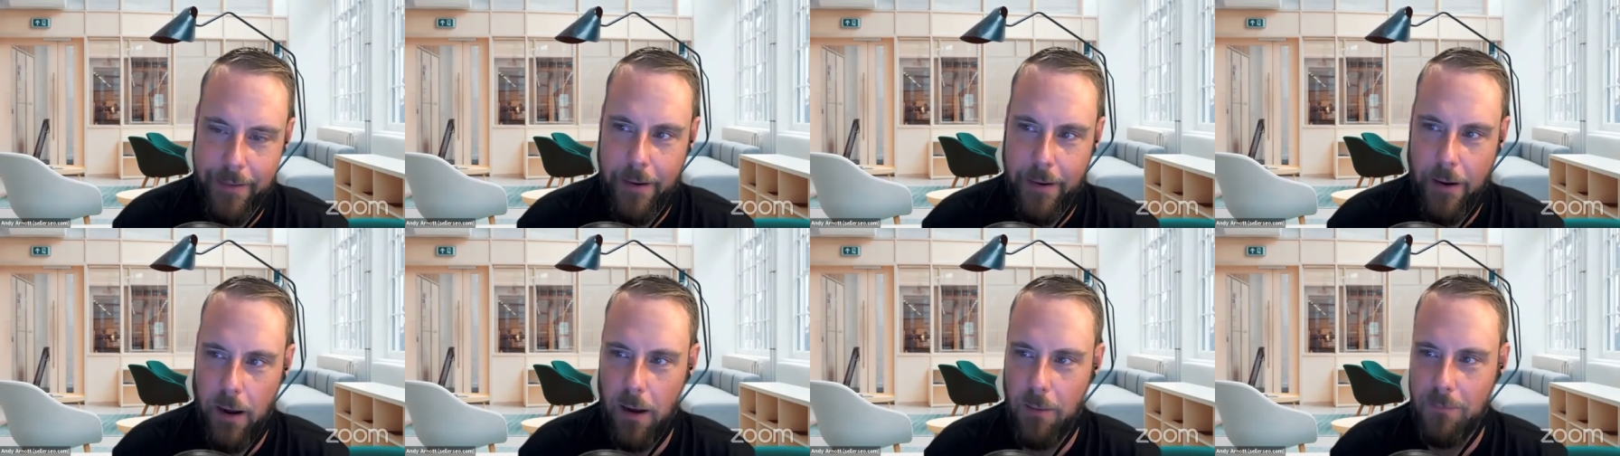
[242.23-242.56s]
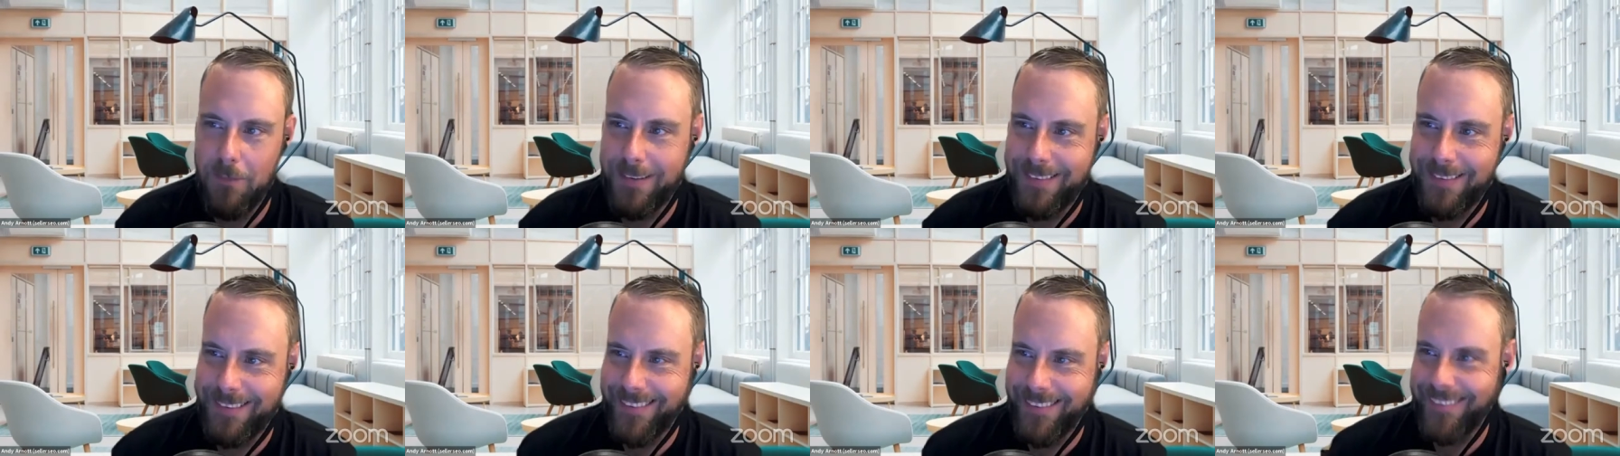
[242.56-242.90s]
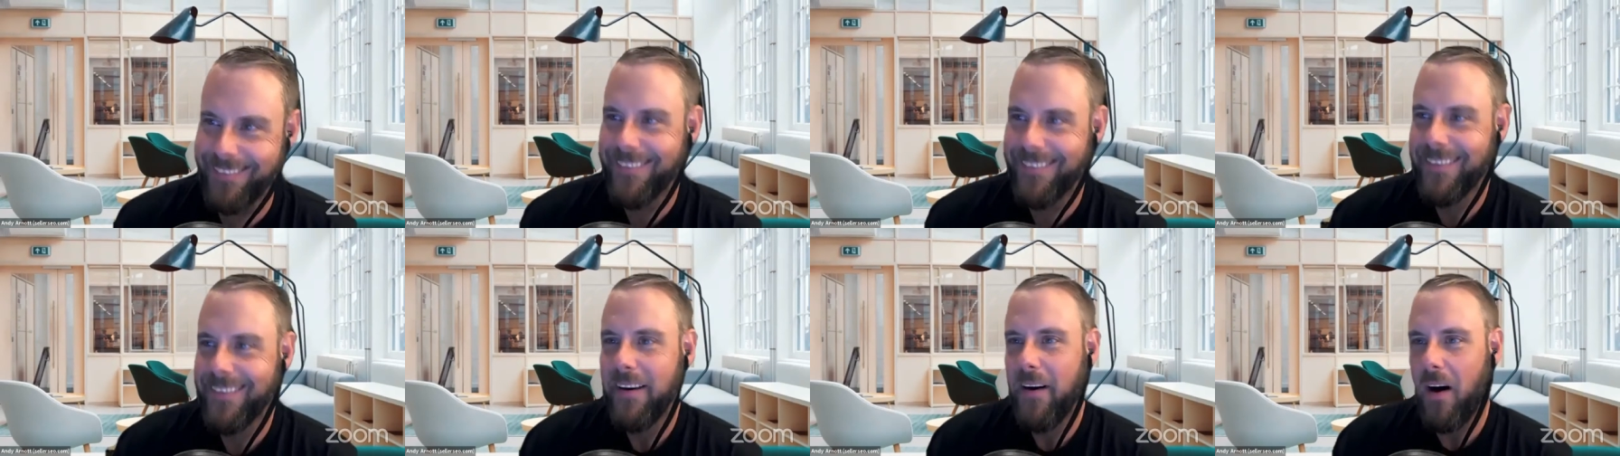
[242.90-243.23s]
Um,
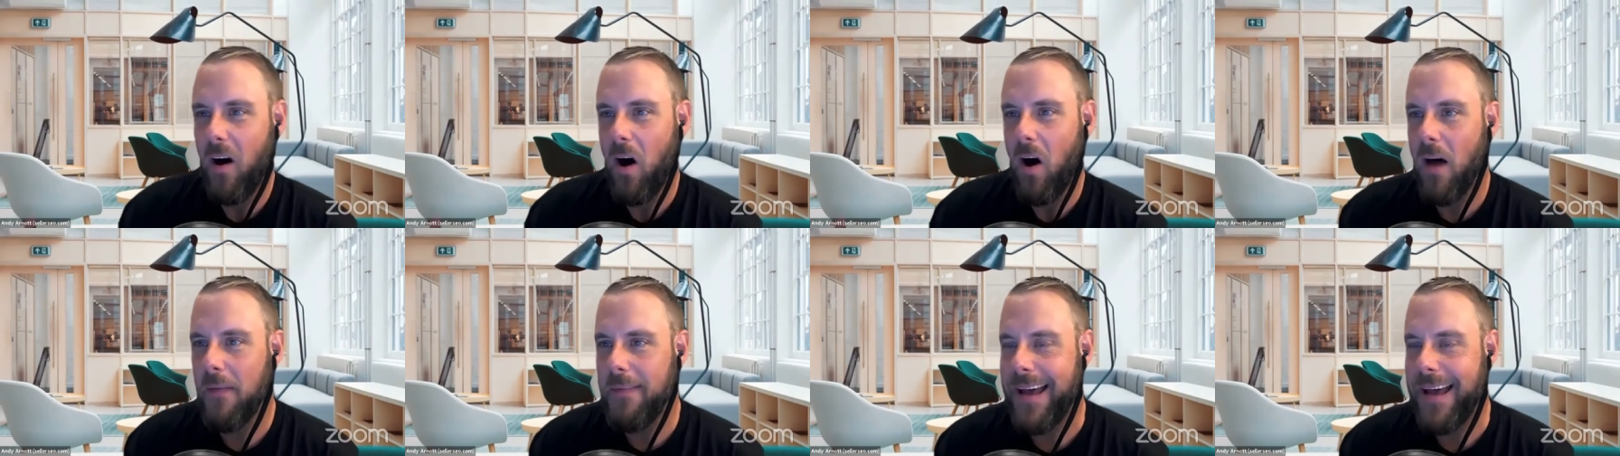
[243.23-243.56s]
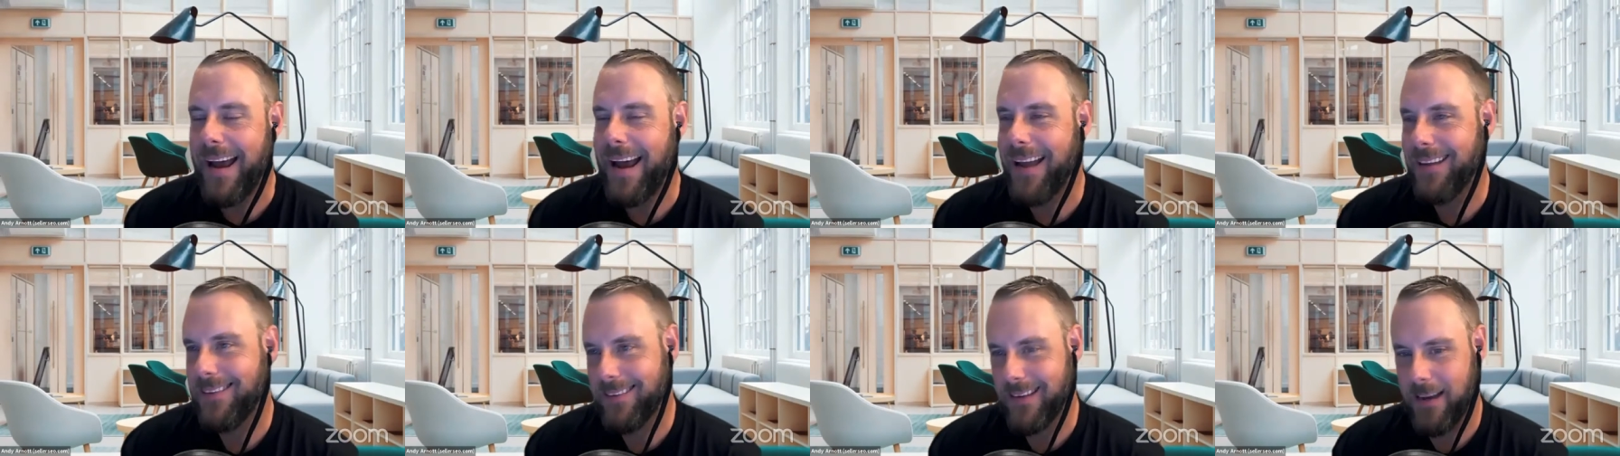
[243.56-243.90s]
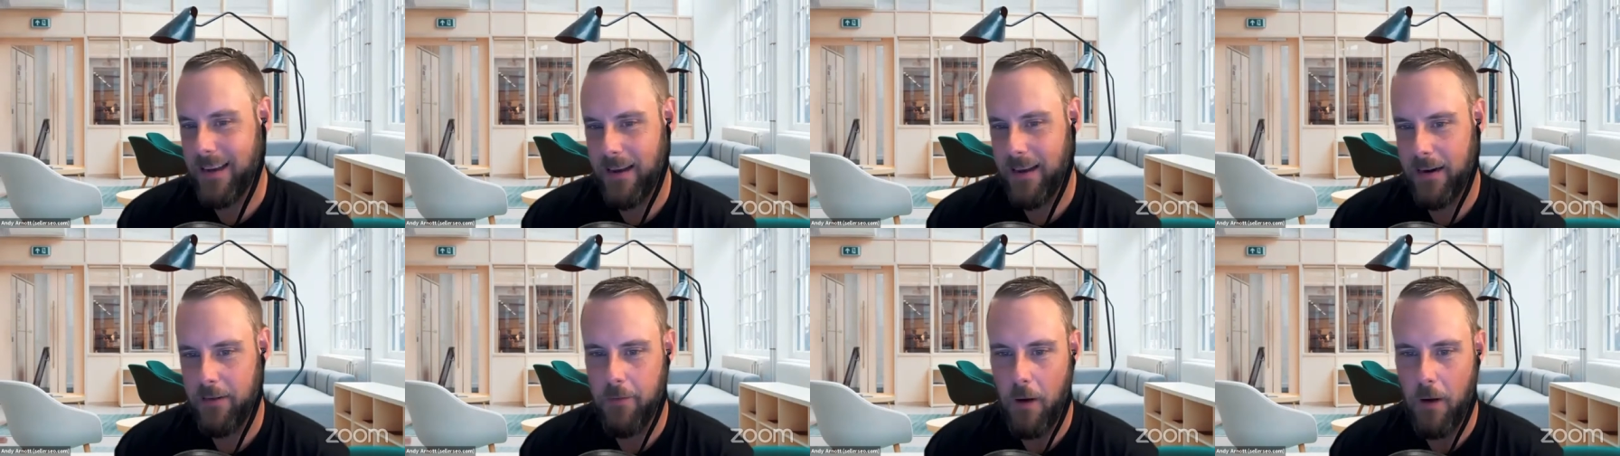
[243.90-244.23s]
so on that
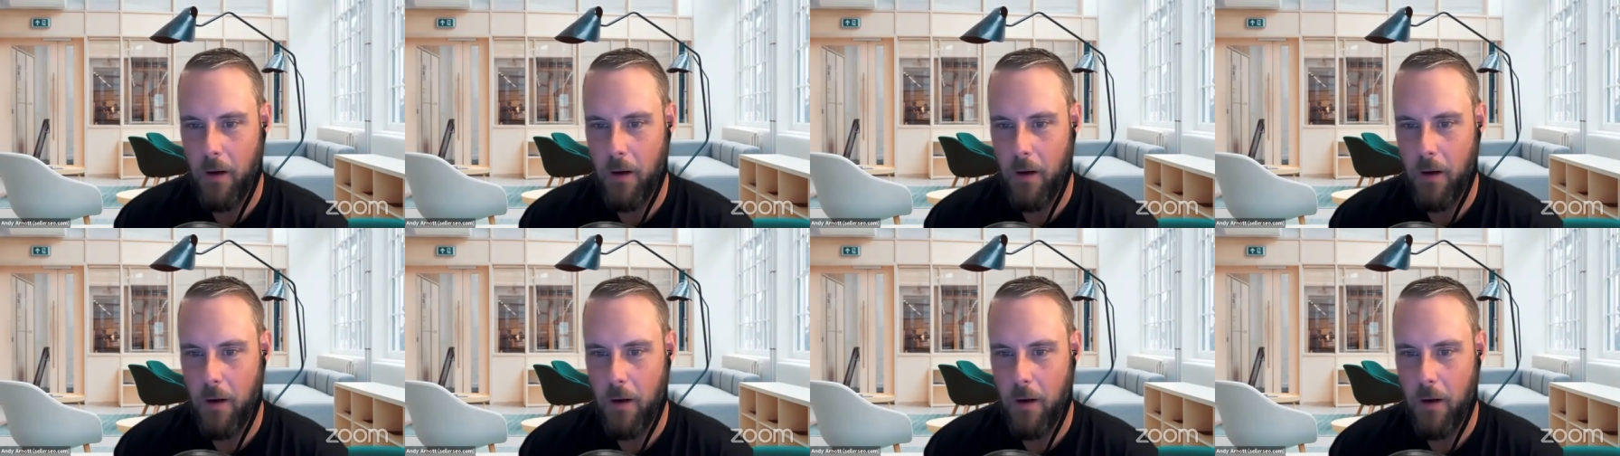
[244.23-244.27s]
kind of